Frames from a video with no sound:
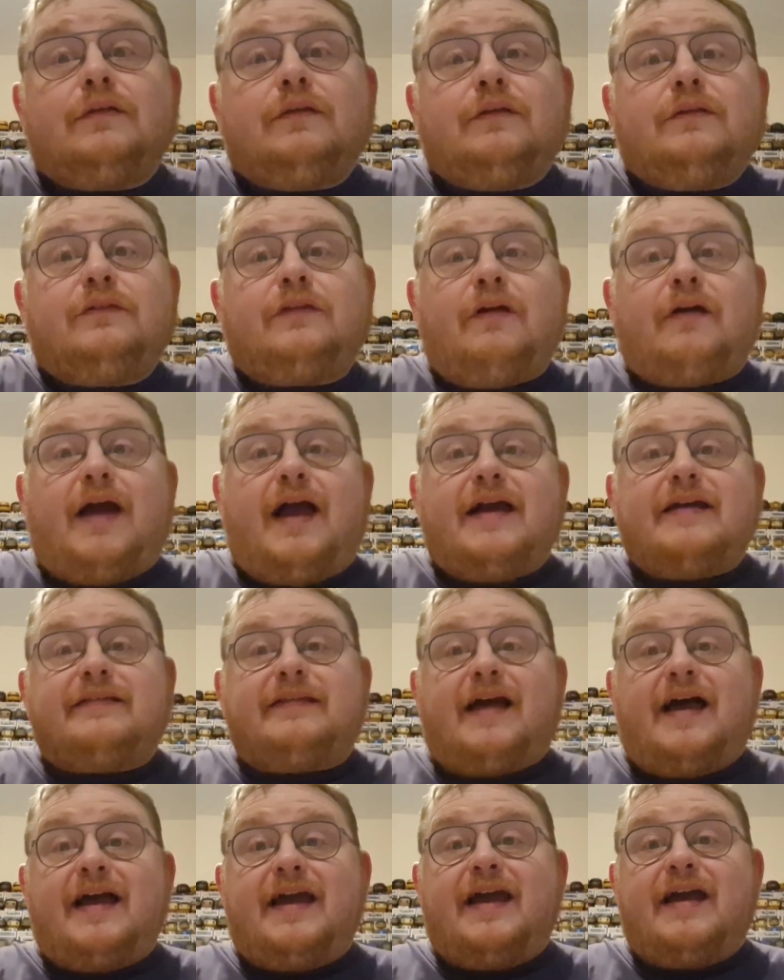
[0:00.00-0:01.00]
So
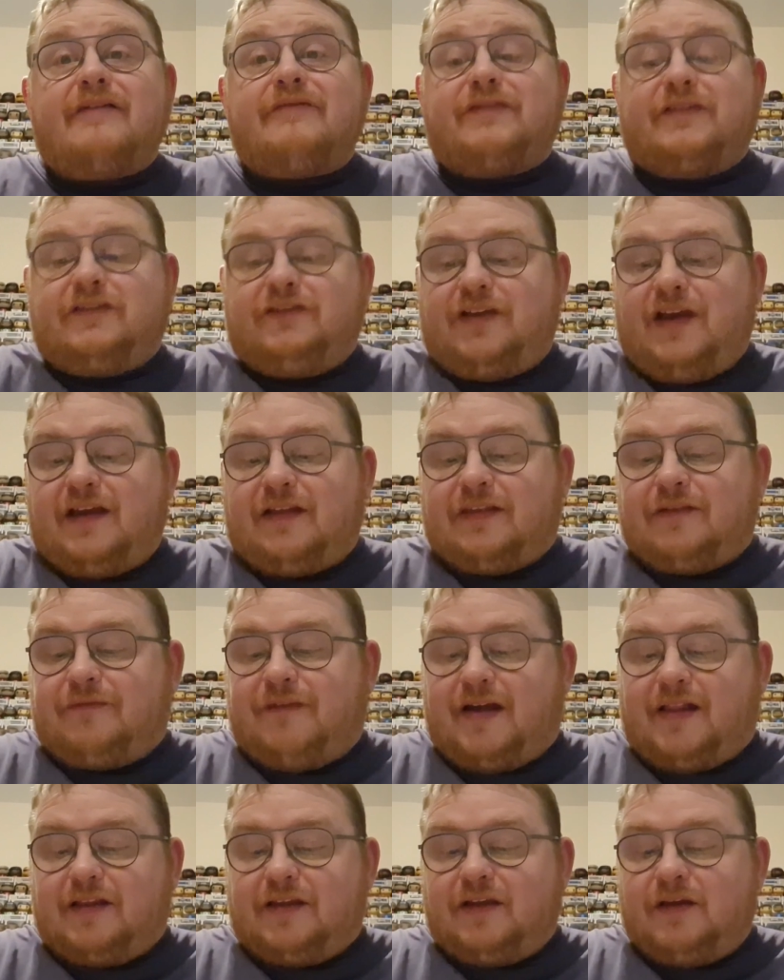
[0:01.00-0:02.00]
guys, I have checked the
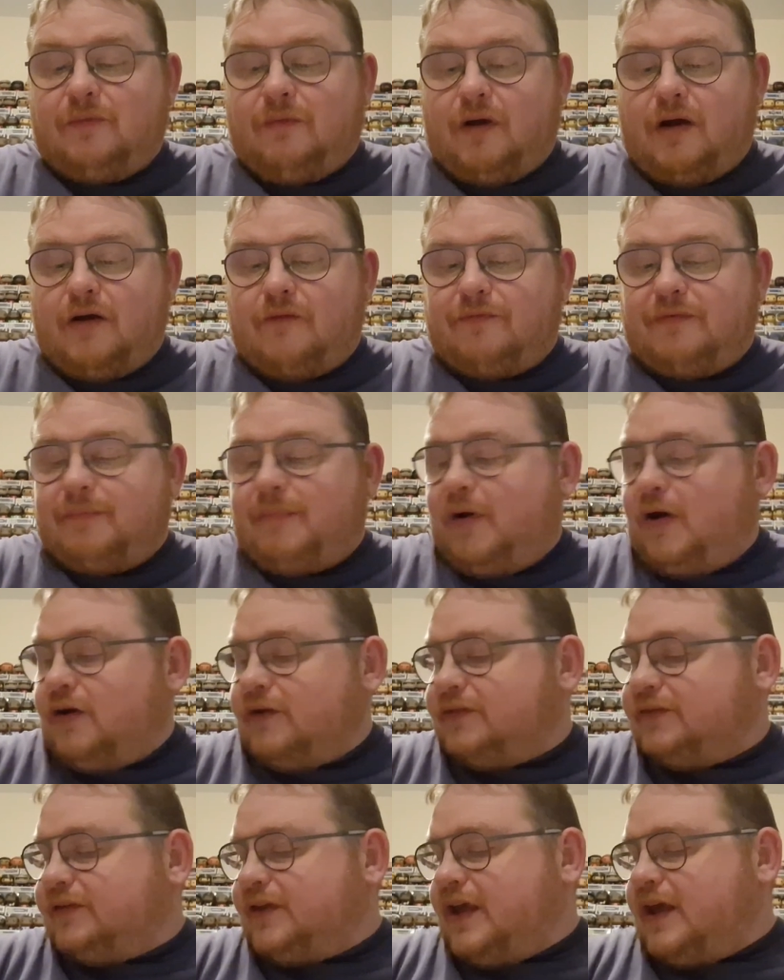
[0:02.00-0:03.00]
value of the box.